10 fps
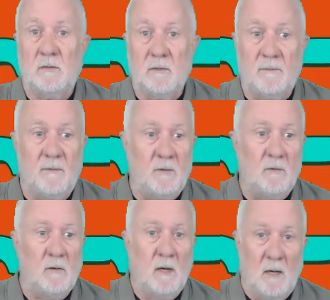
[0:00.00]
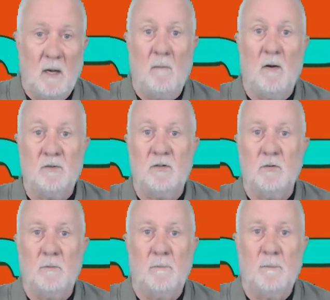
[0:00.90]
to feel
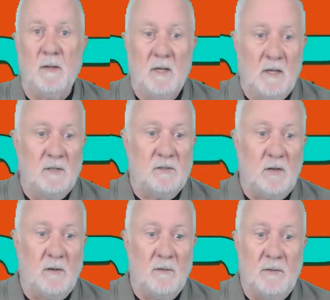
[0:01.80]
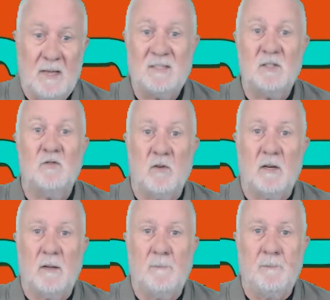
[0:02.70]
emotional. So that's a
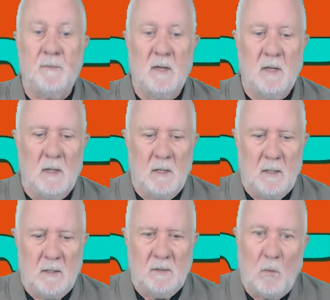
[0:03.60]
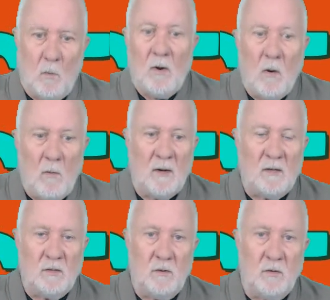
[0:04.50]
trigger. So what I want
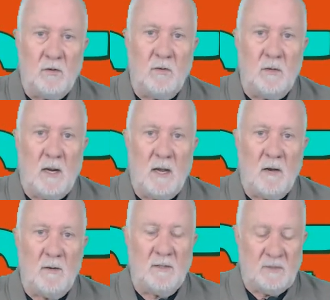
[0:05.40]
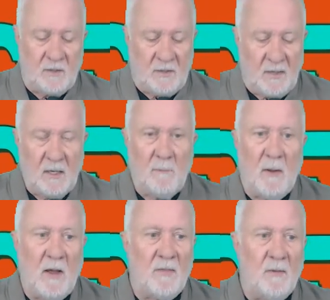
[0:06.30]
you to do now is to think
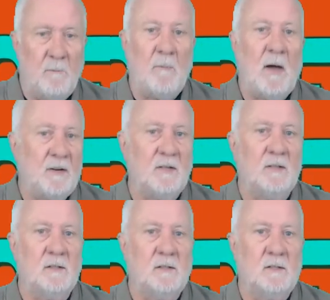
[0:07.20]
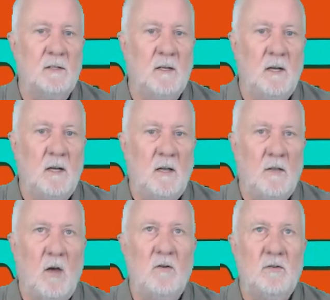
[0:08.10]
about the buttons,
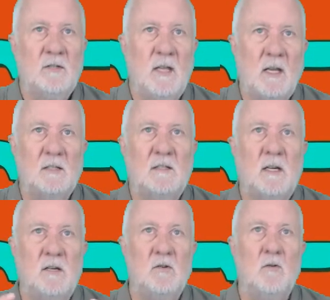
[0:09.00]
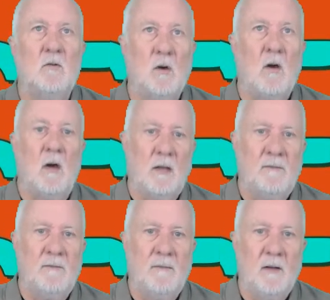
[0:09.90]
those things in your life
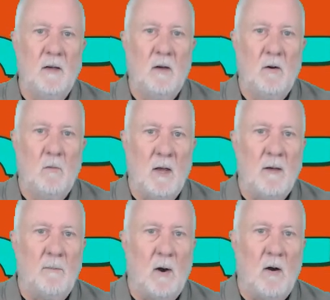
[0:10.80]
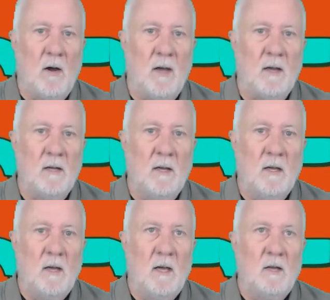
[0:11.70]
whereby
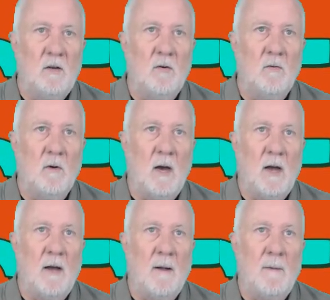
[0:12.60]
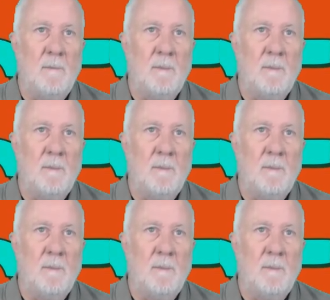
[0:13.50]
you are,